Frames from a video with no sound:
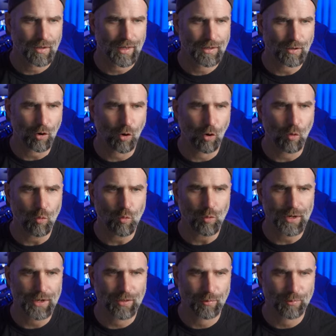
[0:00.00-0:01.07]
and
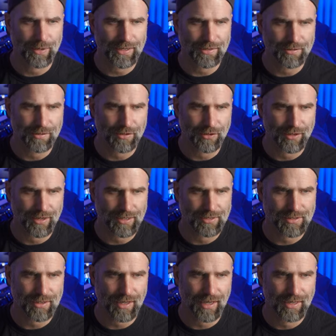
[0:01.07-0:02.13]
only the bitterness